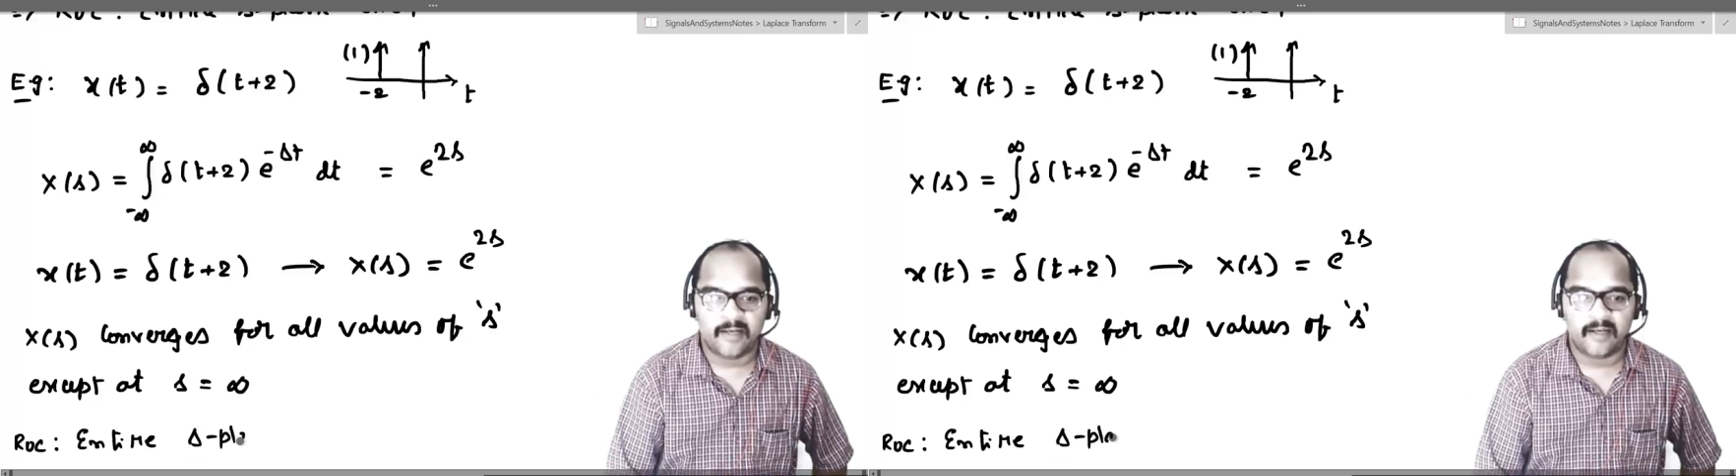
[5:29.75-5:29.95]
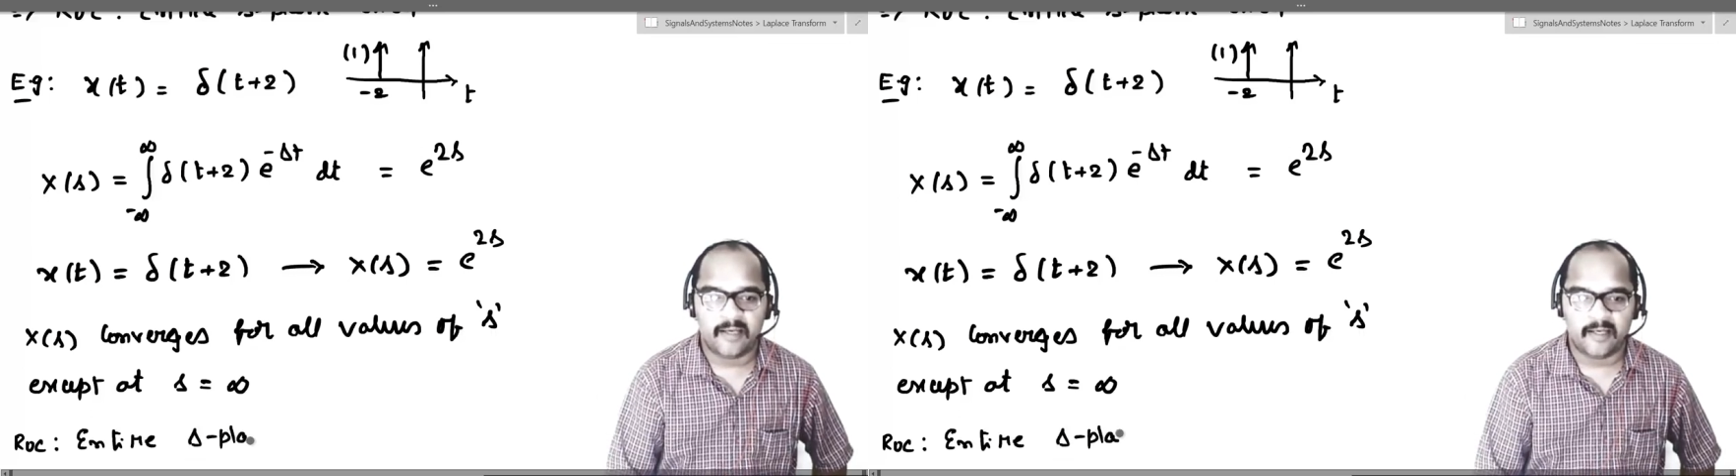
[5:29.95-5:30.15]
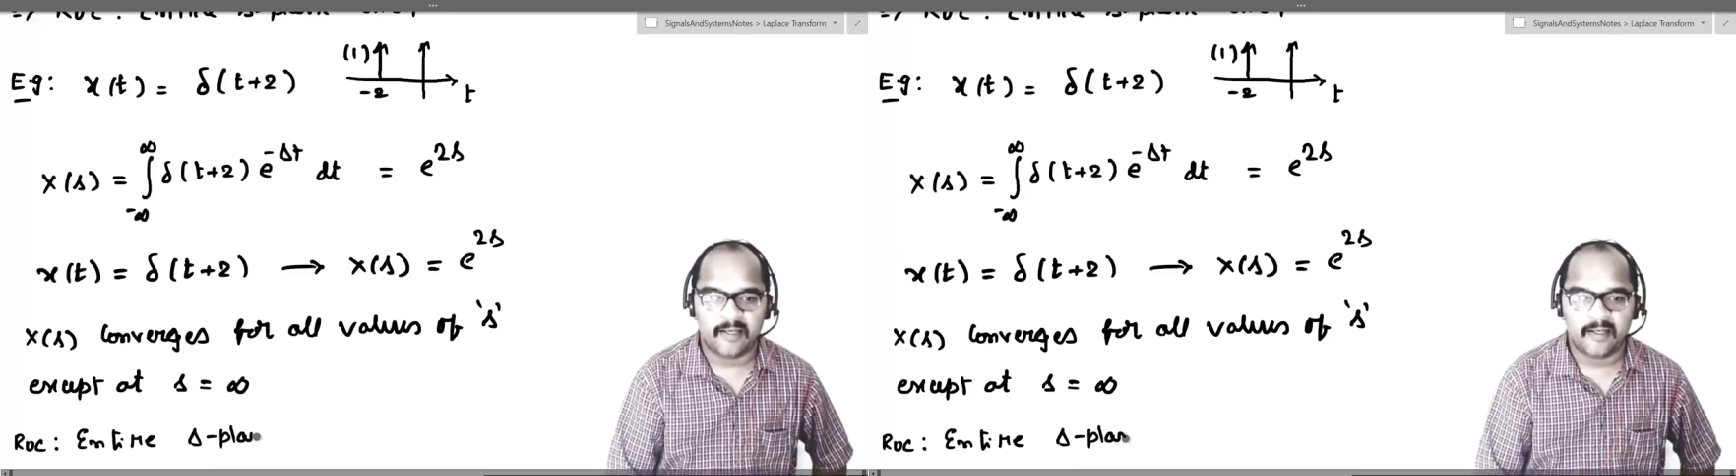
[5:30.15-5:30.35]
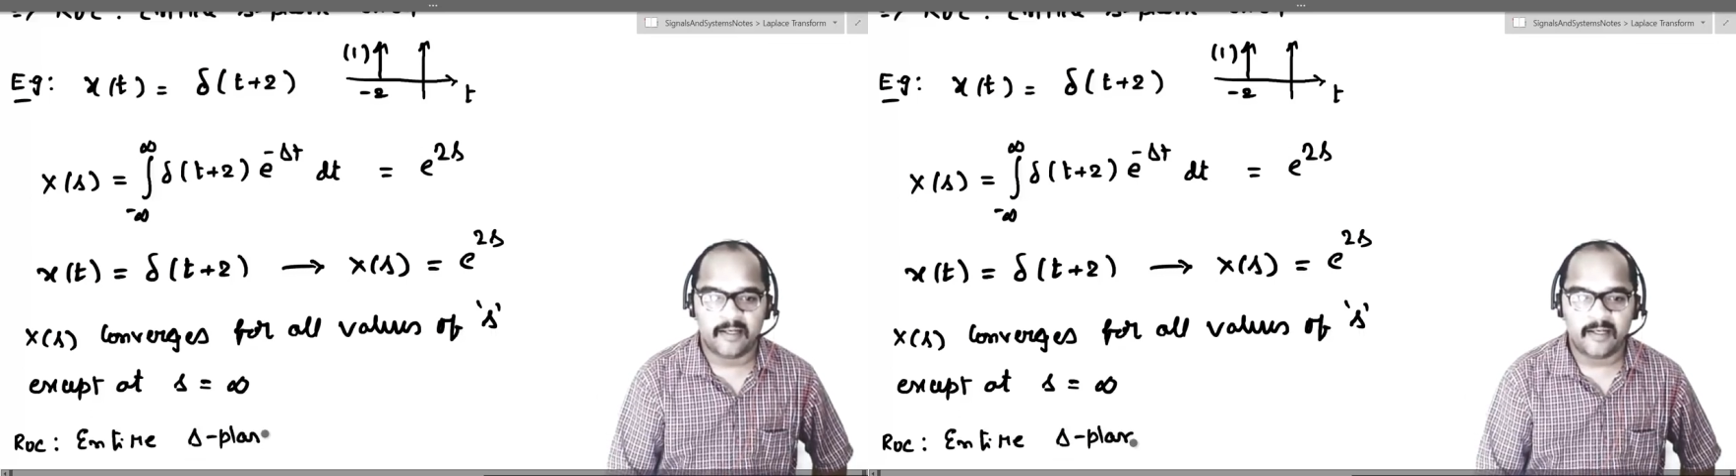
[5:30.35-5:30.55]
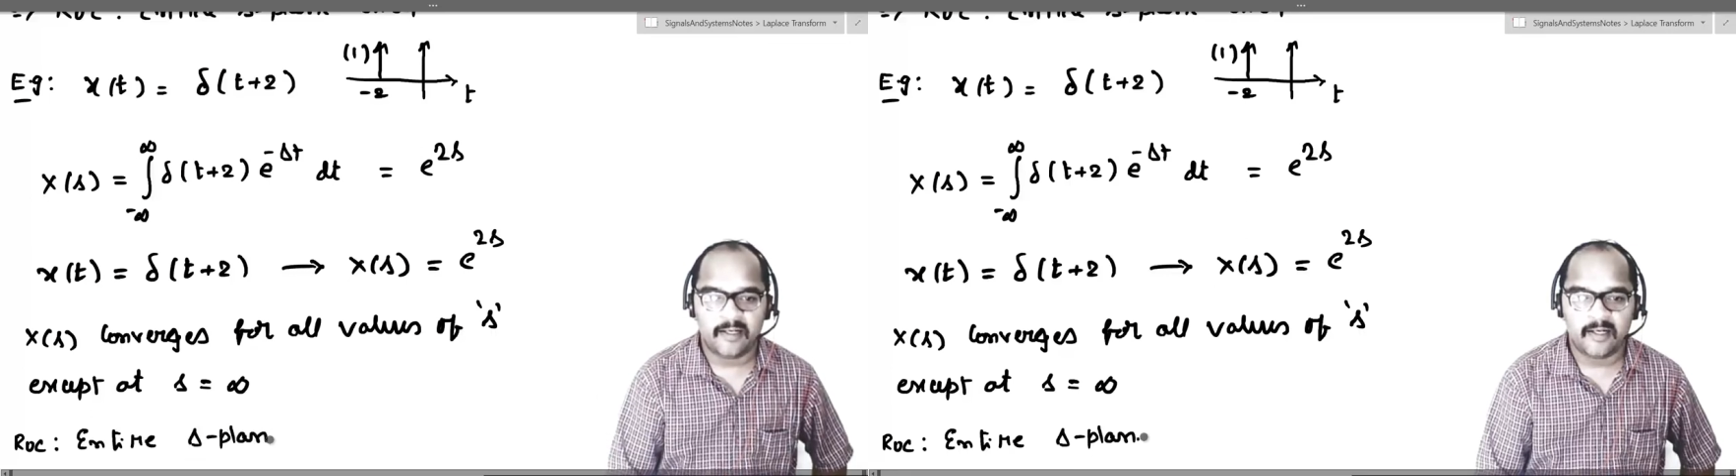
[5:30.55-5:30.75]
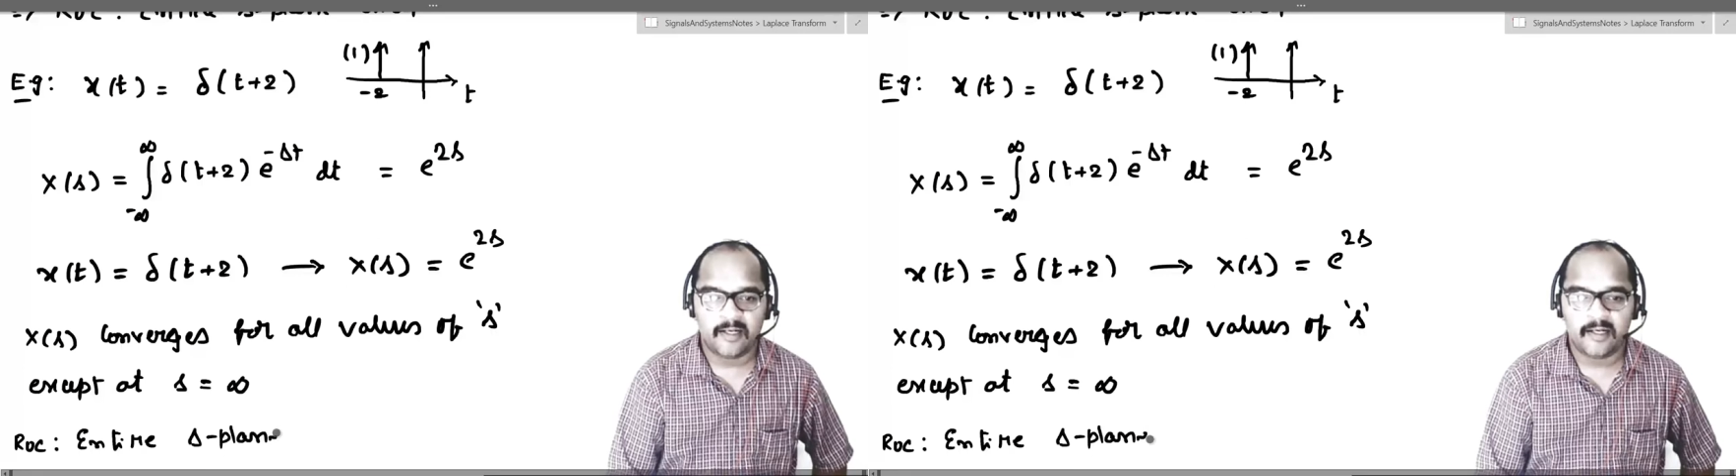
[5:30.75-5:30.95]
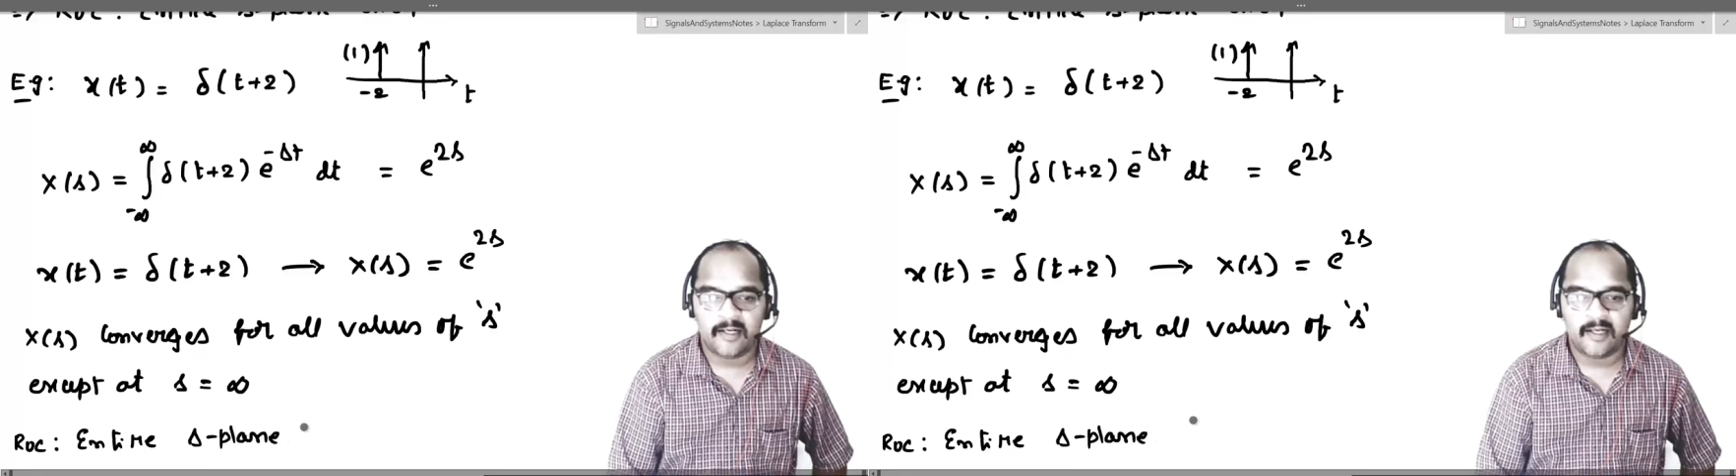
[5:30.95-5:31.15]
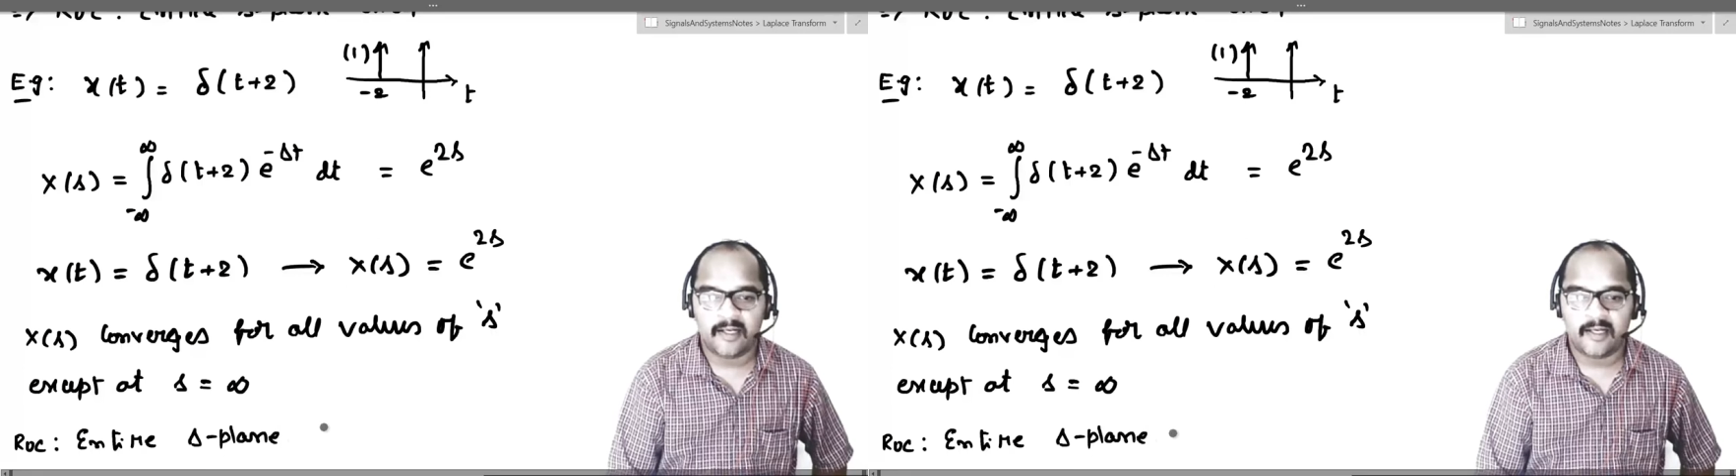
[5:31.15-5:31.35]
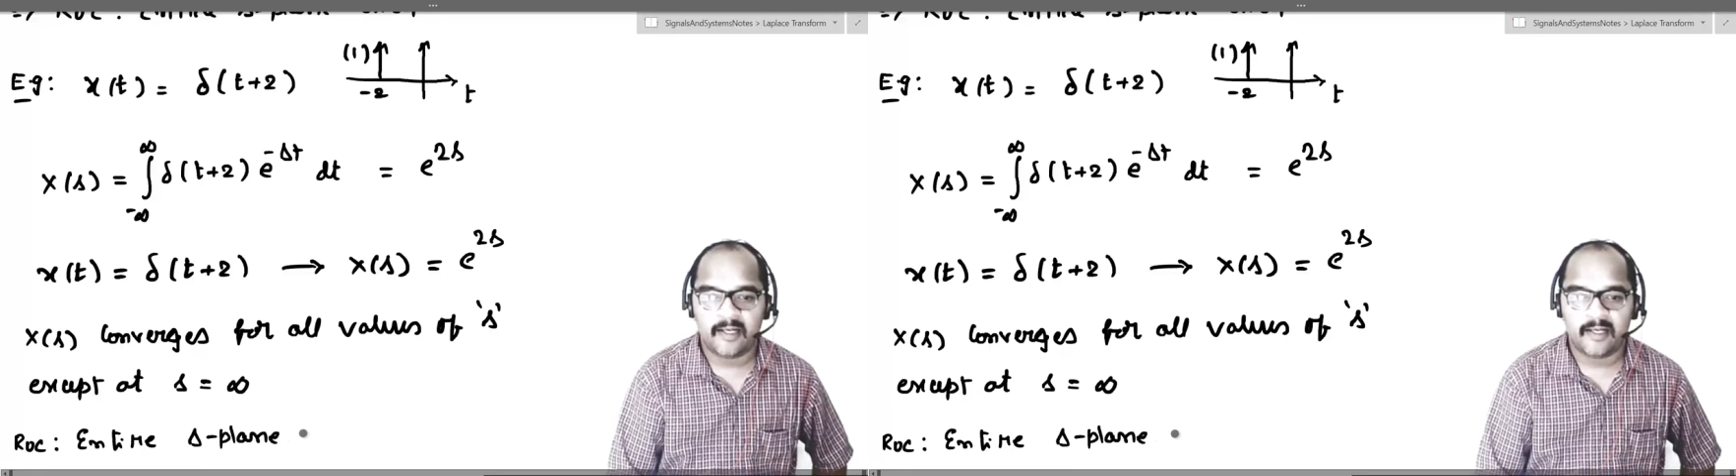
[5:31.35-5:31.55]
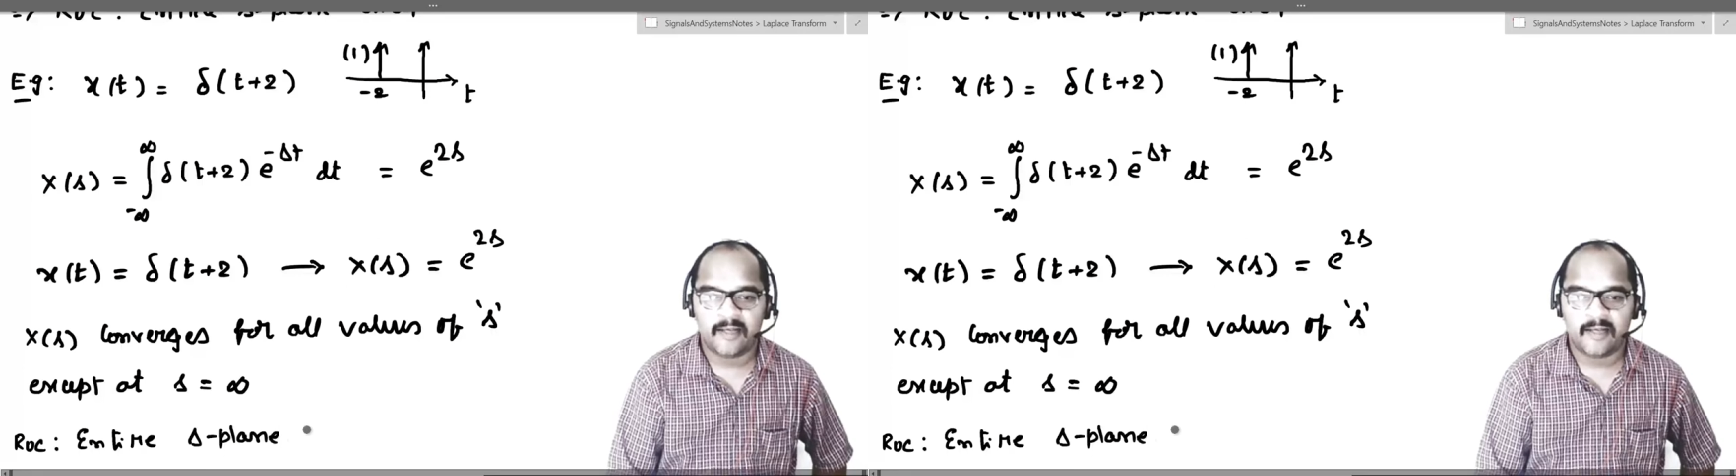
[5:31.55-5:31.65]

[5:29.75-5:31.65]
Again, correct? Entire